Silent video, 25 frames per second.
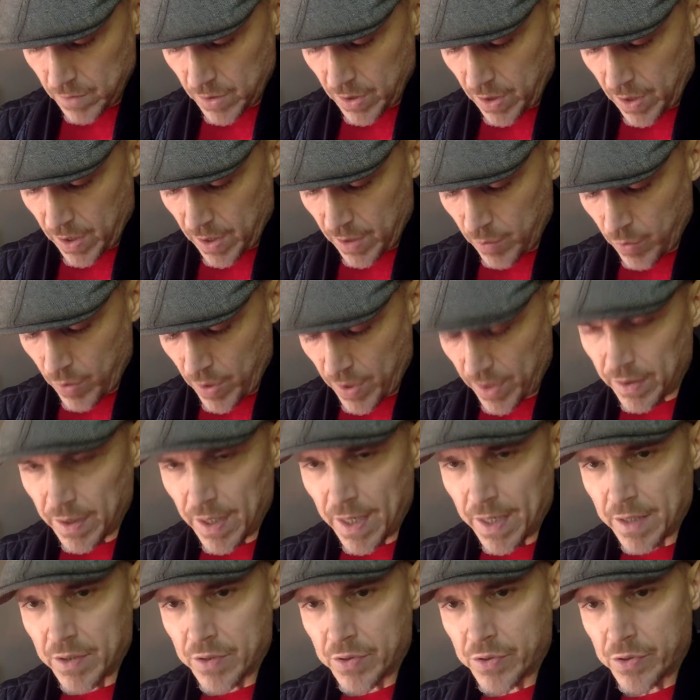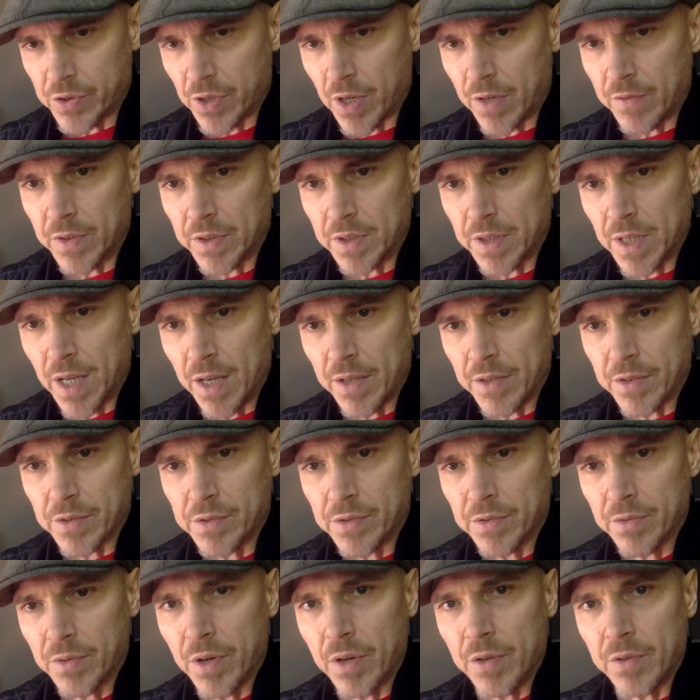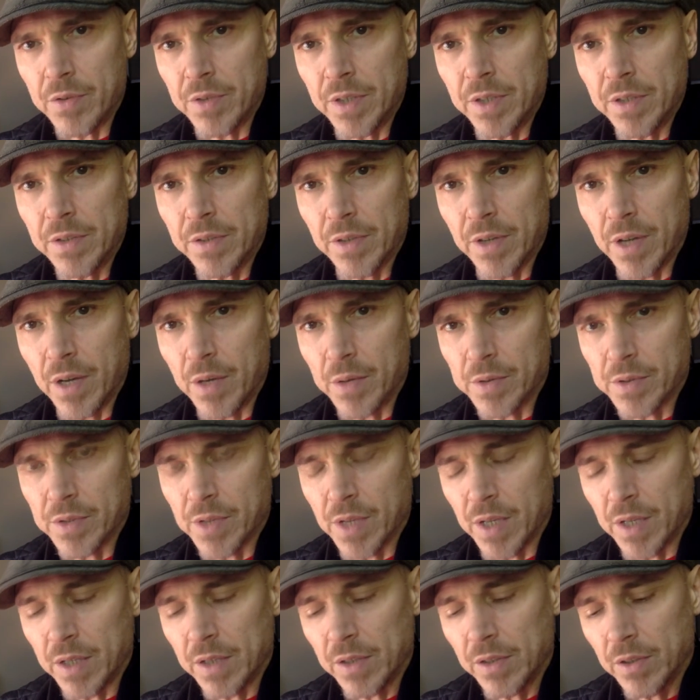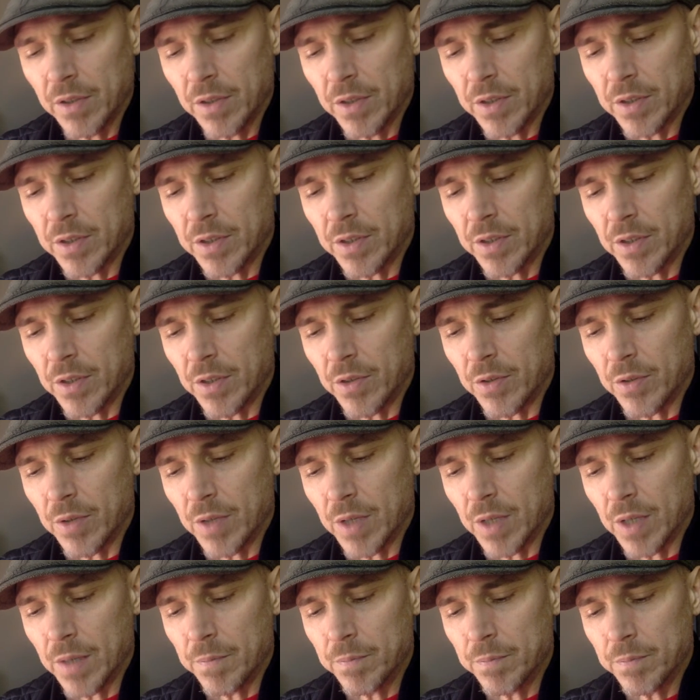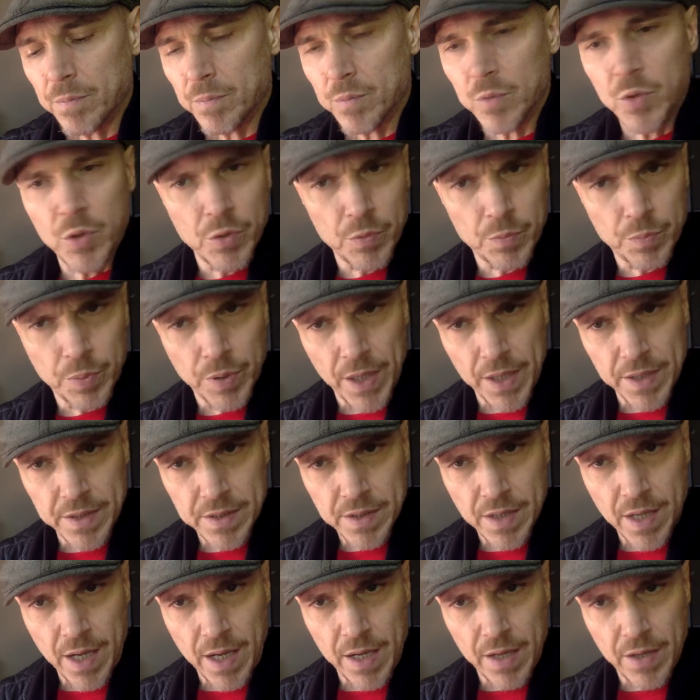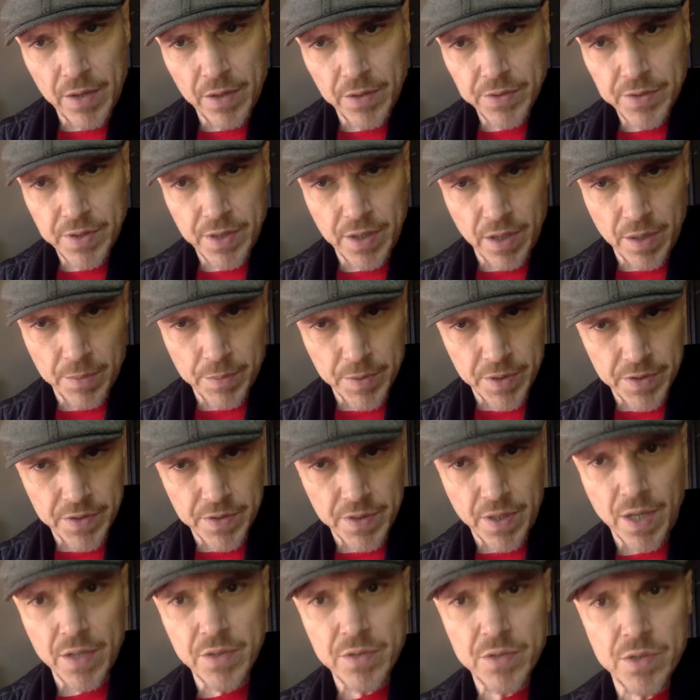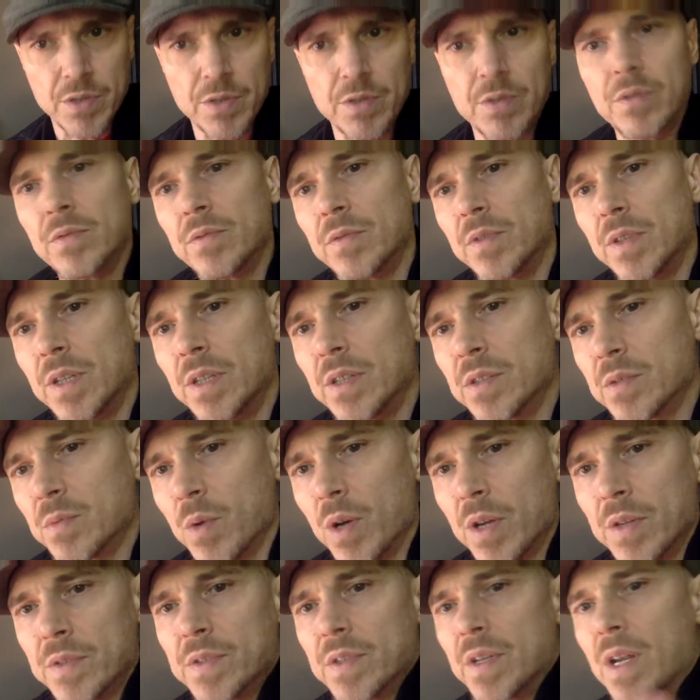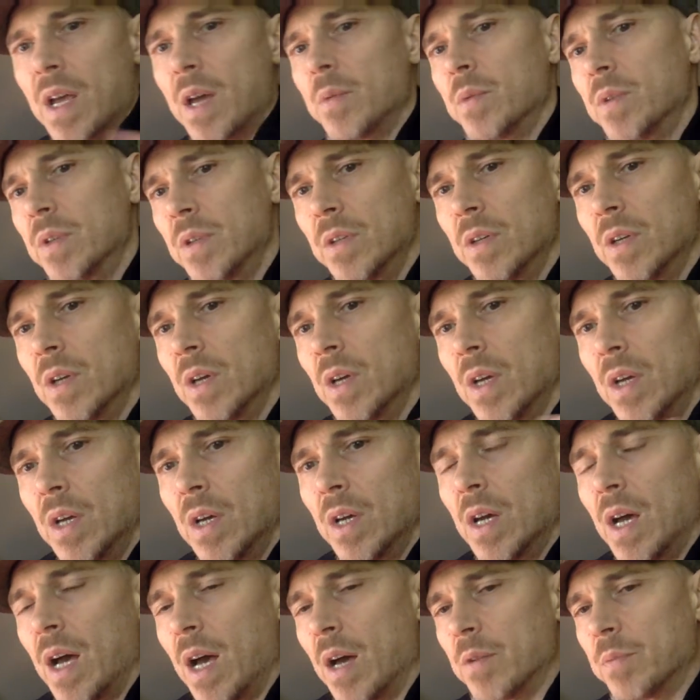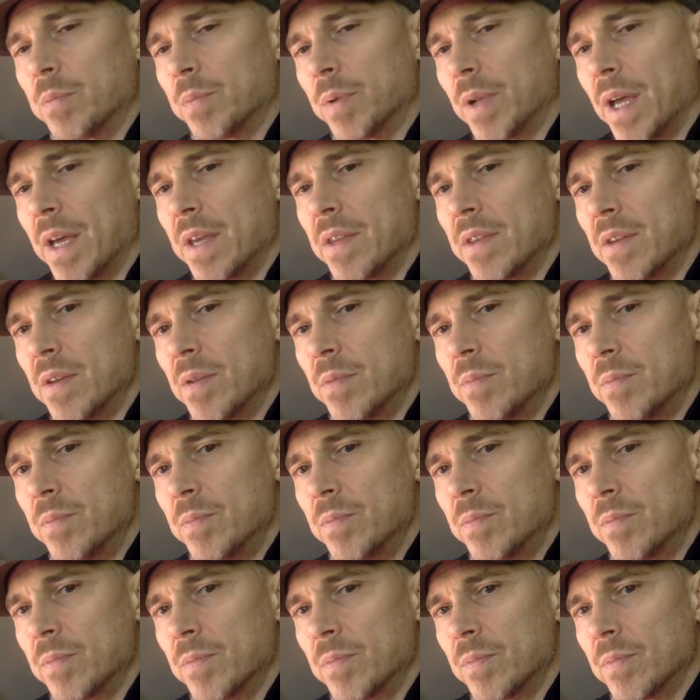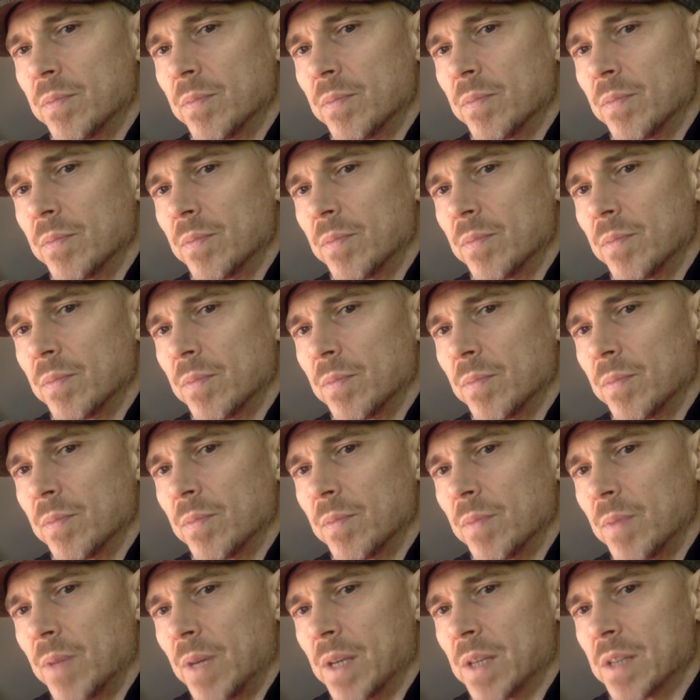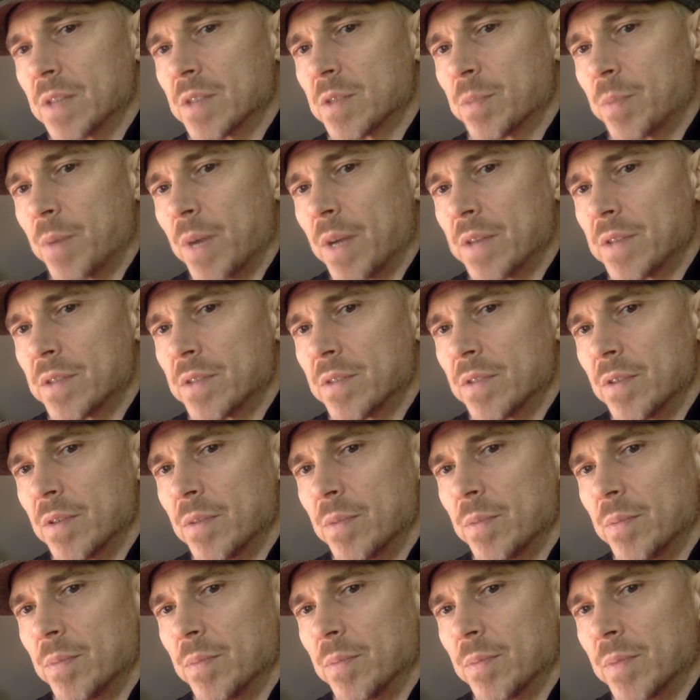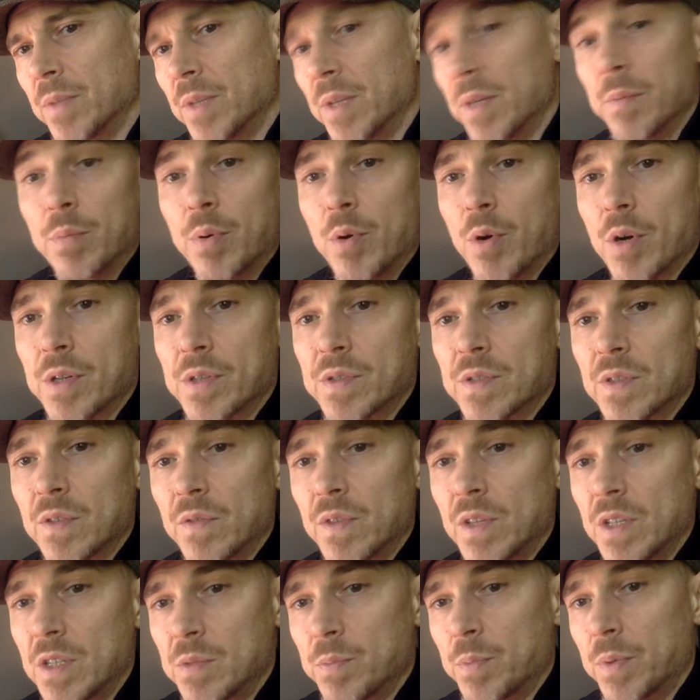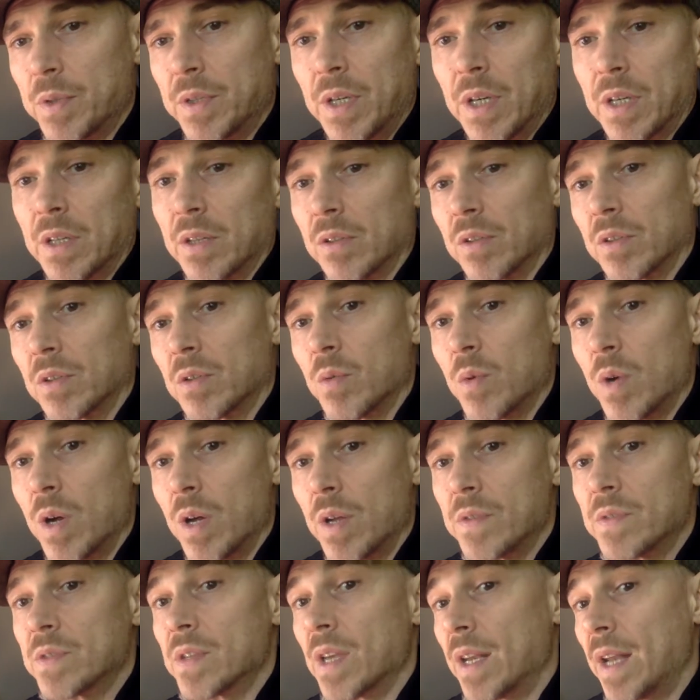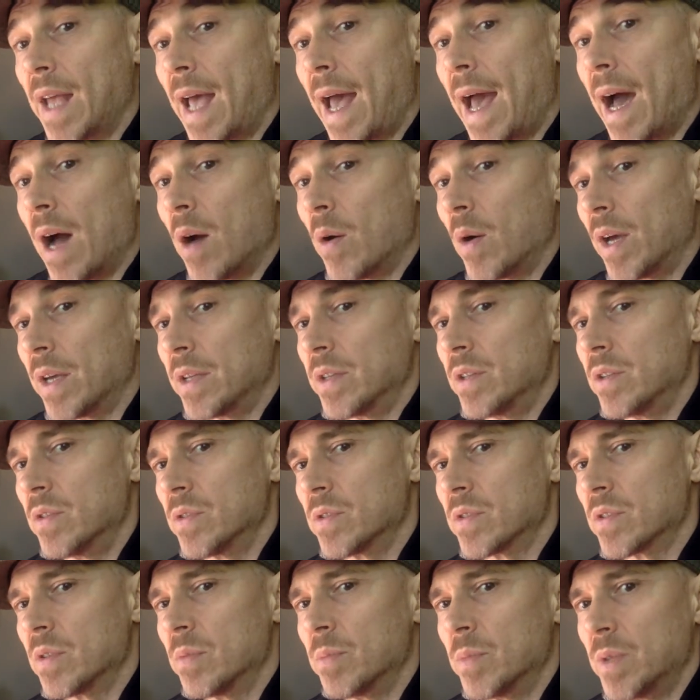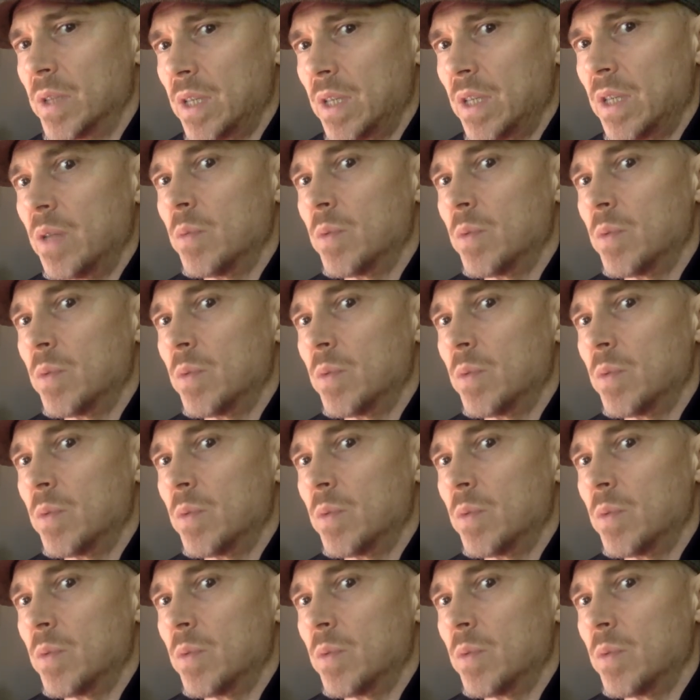I didn't want to shove it down his throat either. I was like, look, do you play scales? Here, I'm going to send you these ones. And I would play them and express to him the importance of these particular ones and how I'd use them, and he